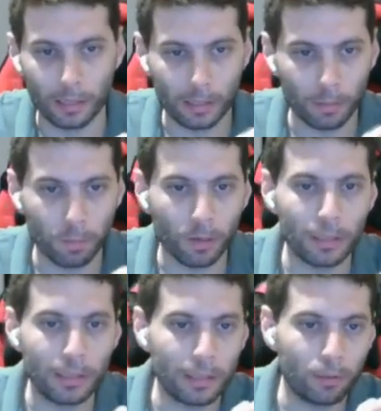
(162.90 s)
its
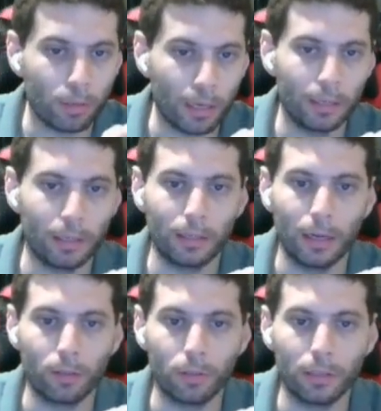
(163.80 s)
policy gradient
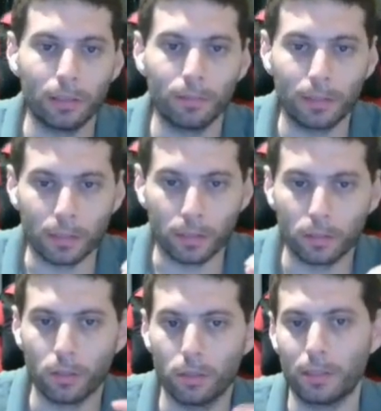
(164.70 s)
algorithm does
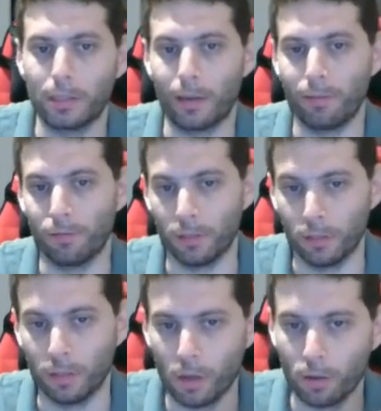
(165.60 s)
not
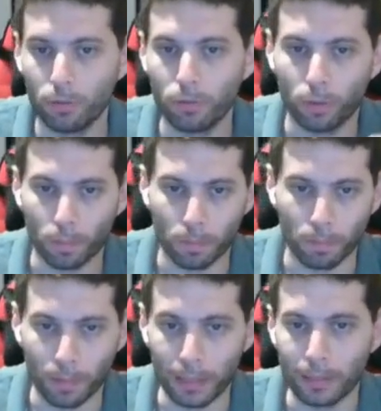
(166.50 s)
suffer from
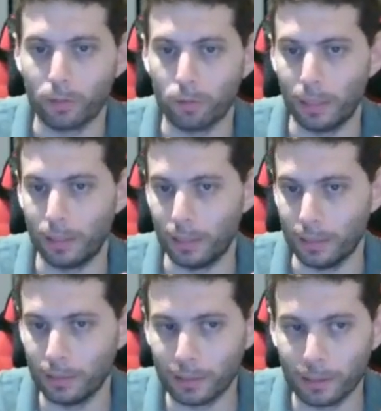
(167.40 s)
biased
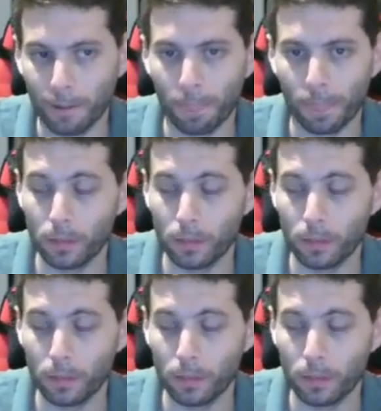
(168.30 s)
gradients.